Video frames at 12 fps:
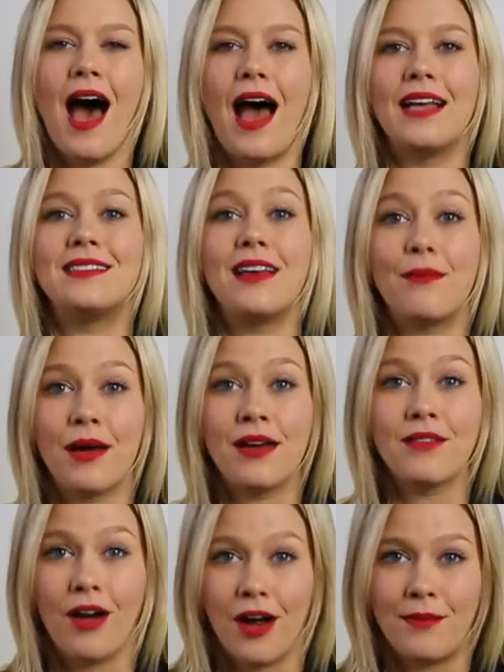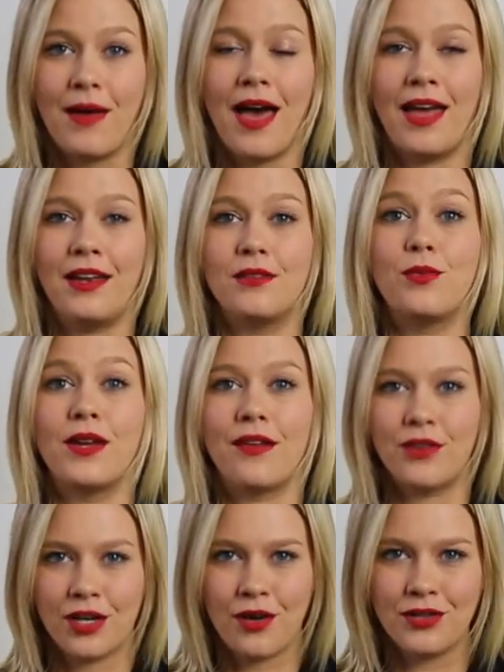I set my alarm, and
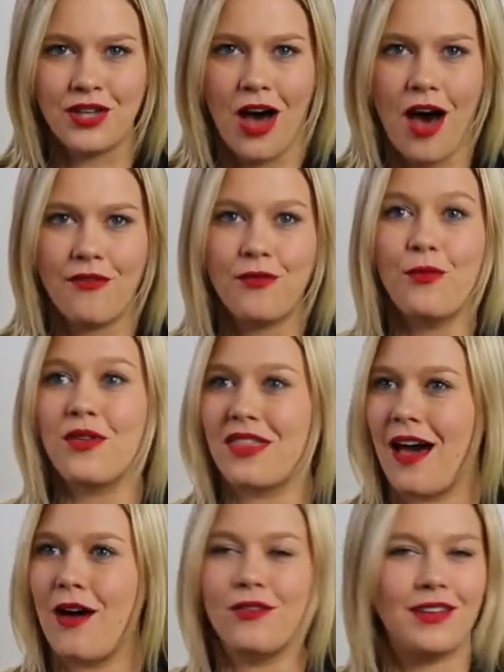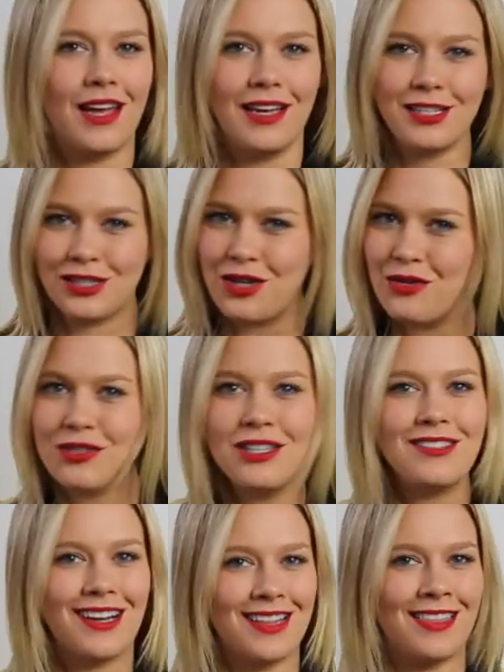whenever it goes off, without excuses
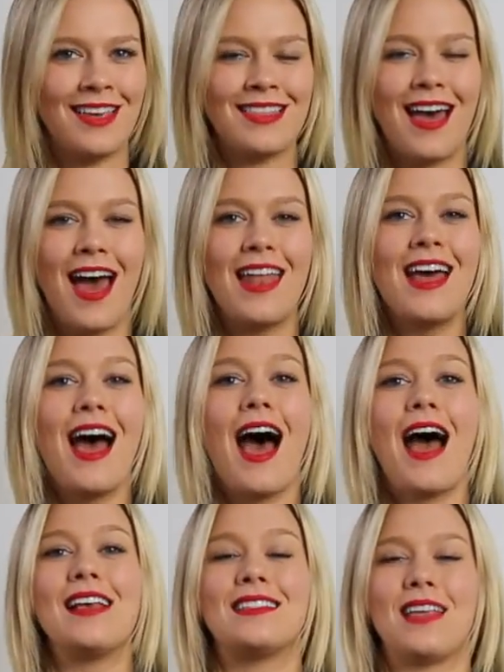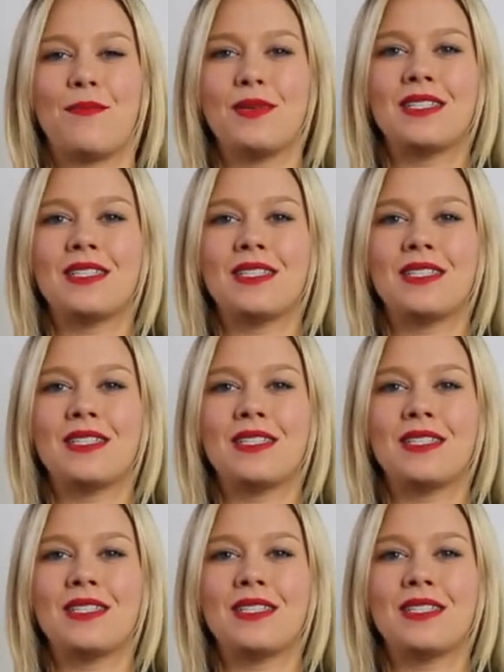or anything like that, I step